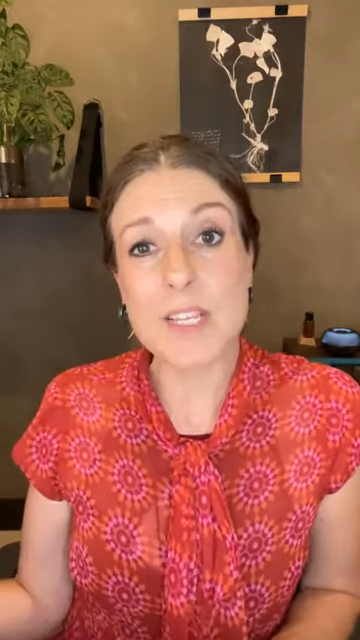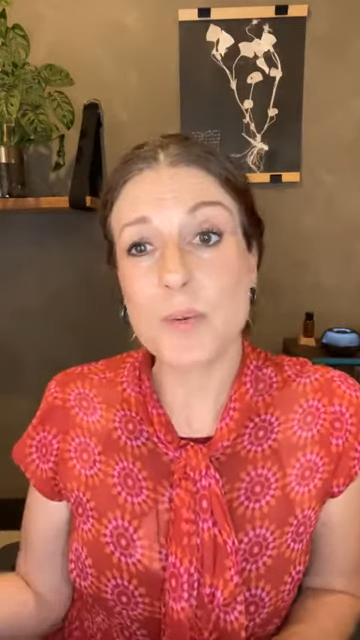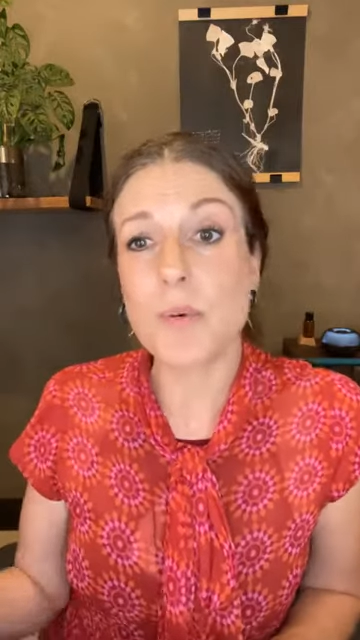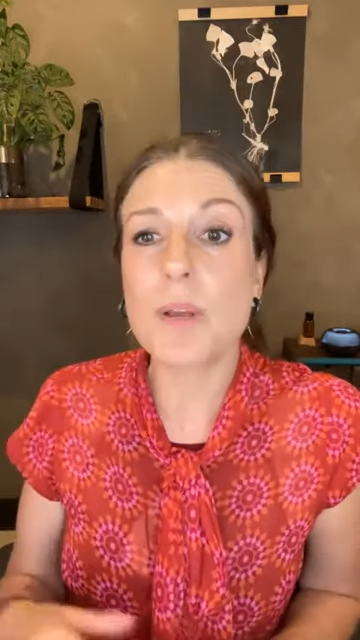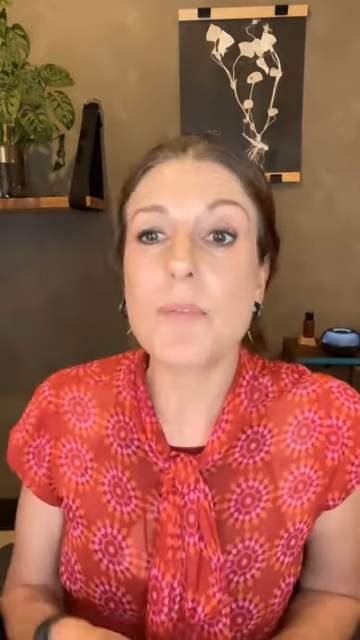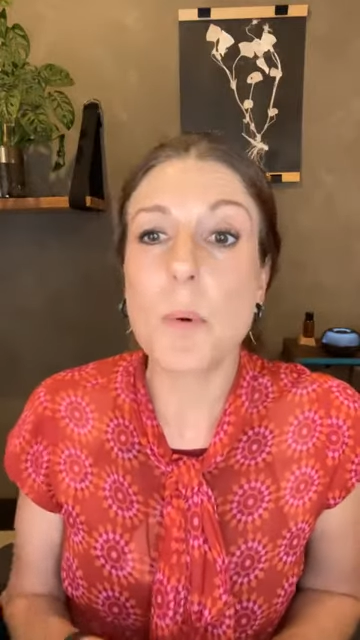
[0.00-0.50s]

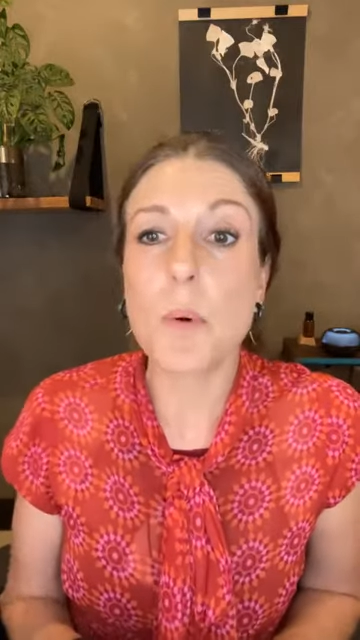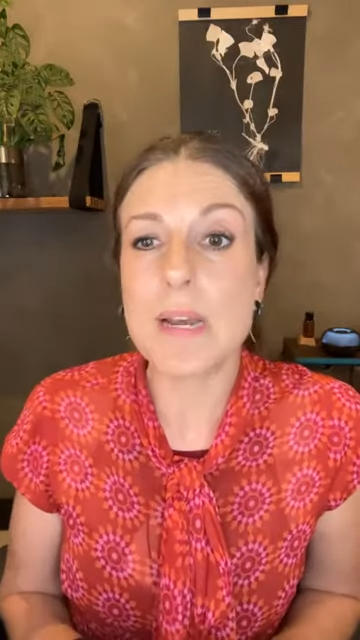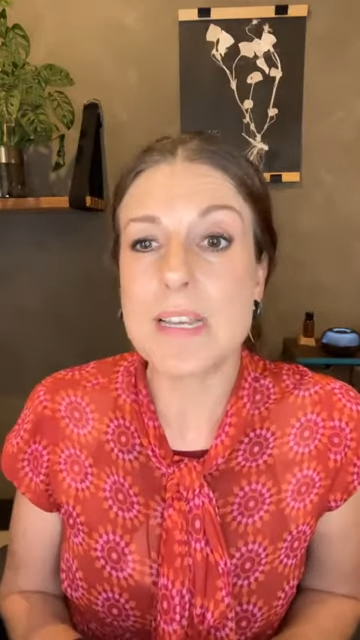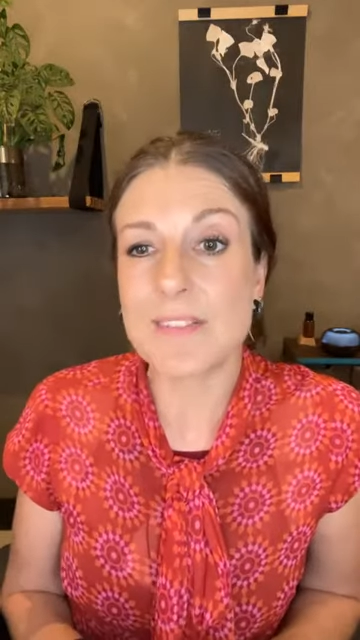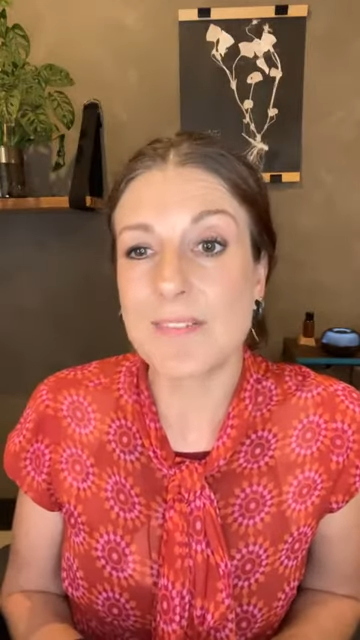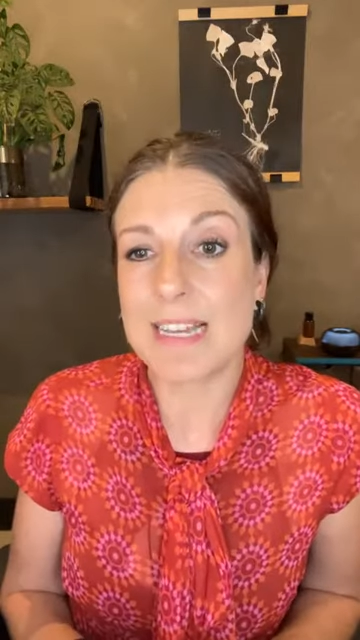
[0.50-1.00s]

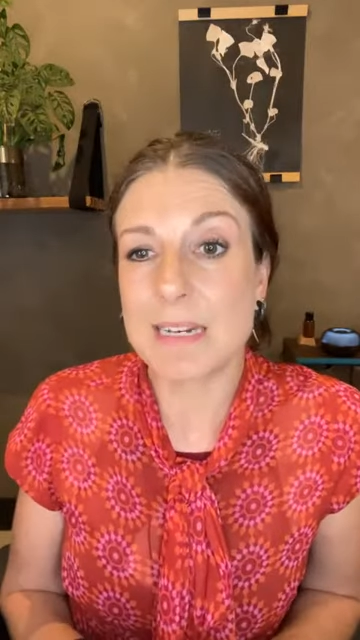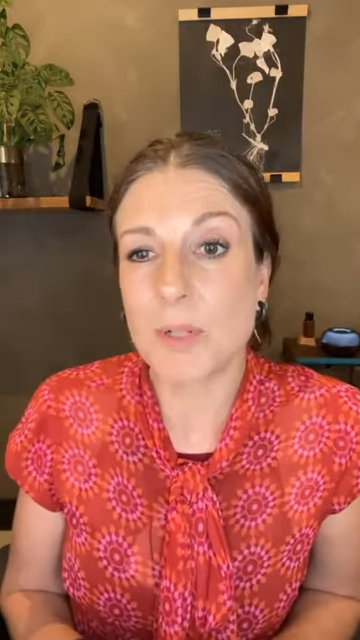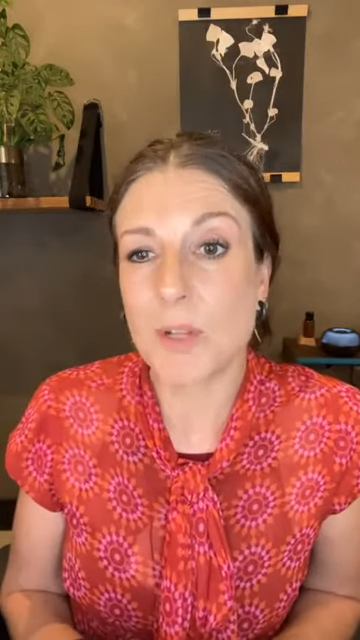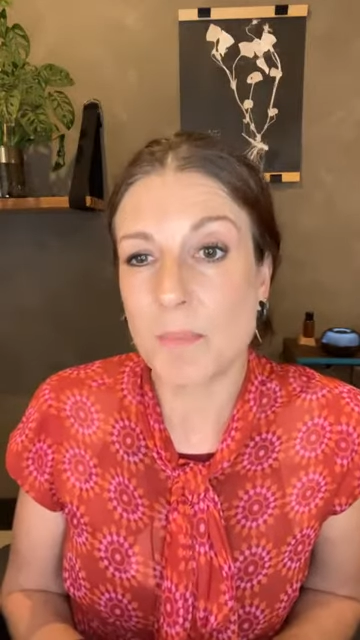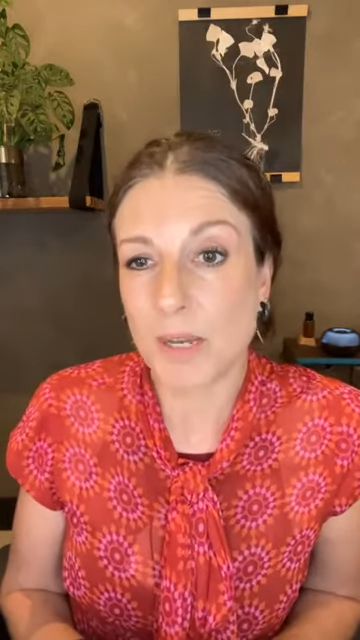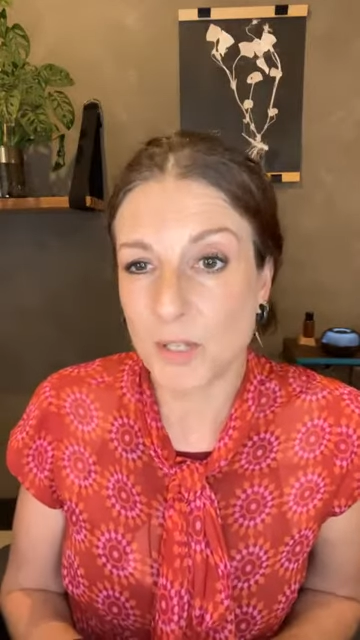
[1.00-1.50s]
always available
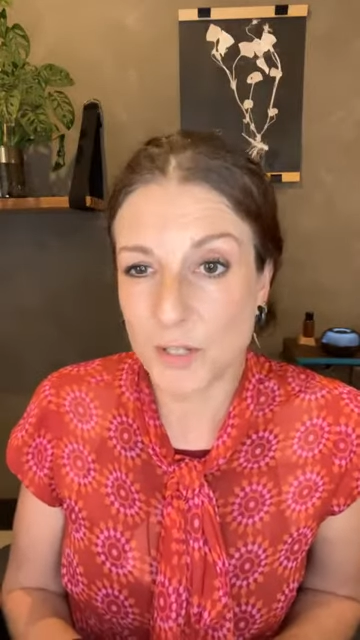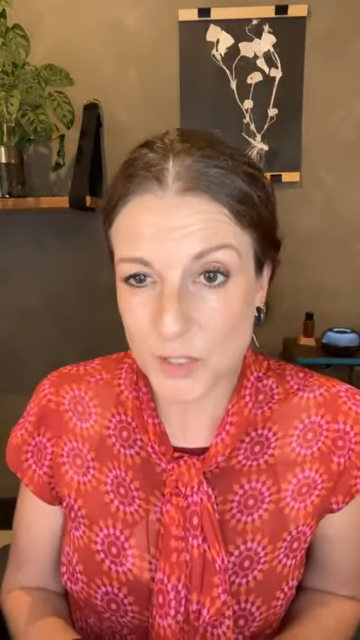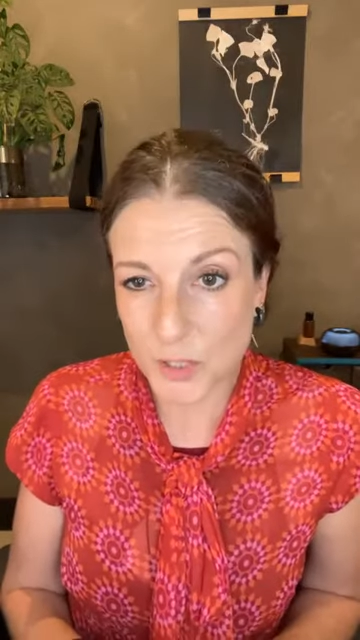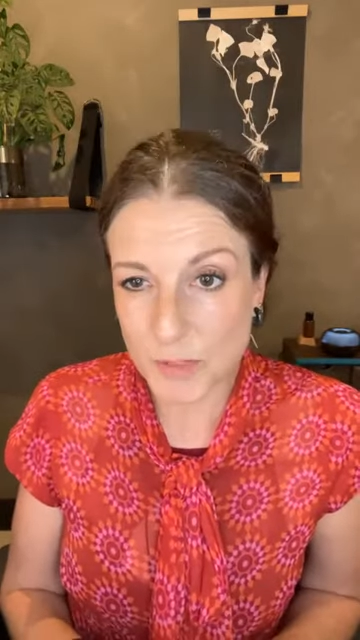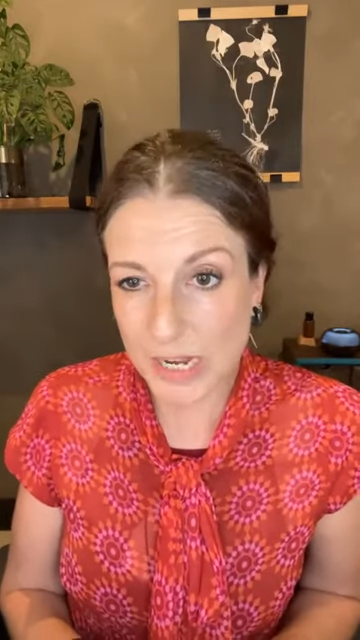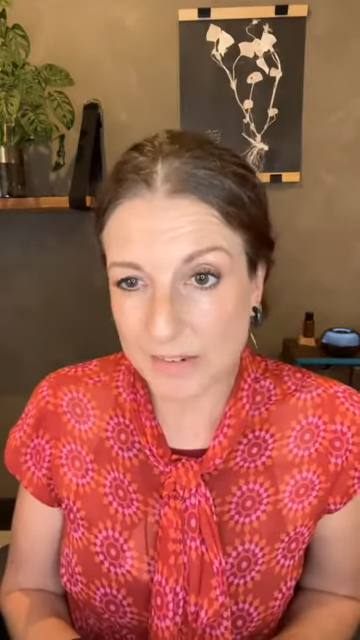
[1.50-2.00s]
on my
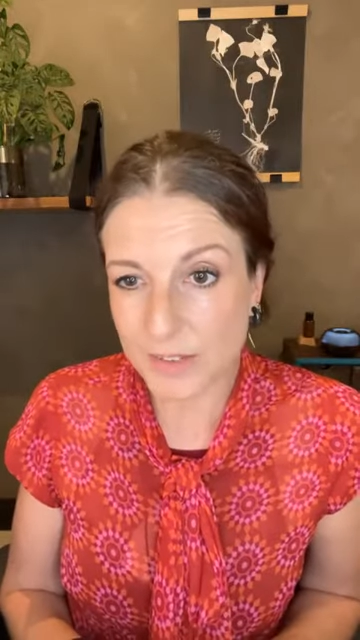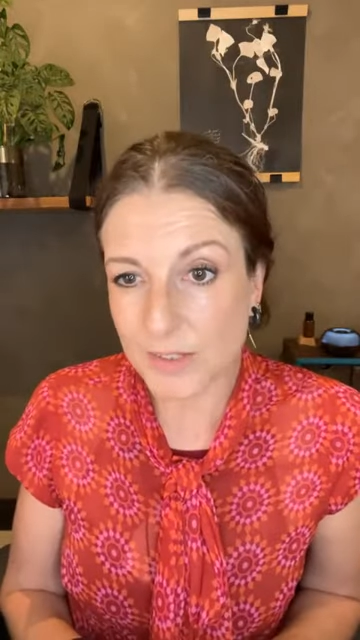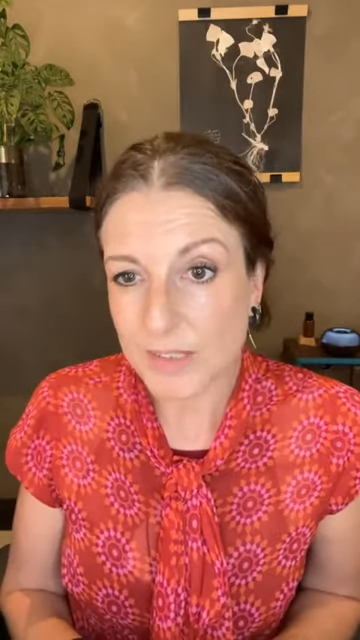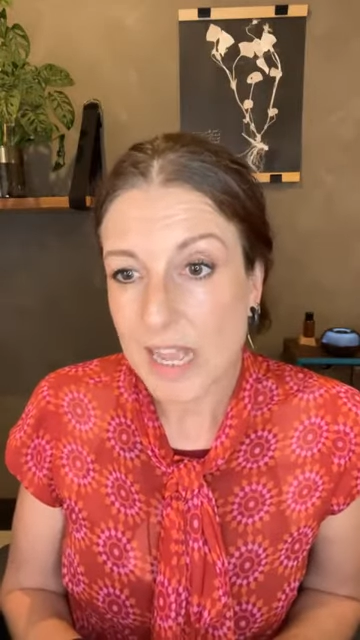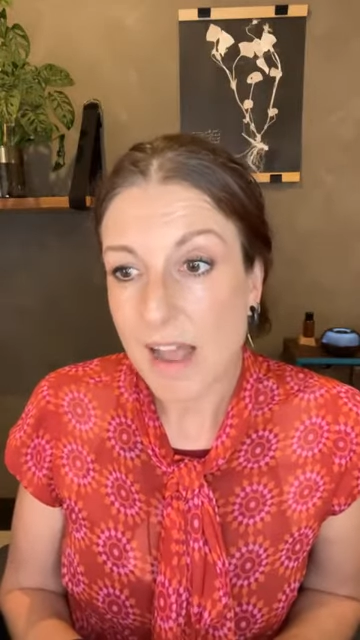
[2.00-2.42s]
YouTube channel.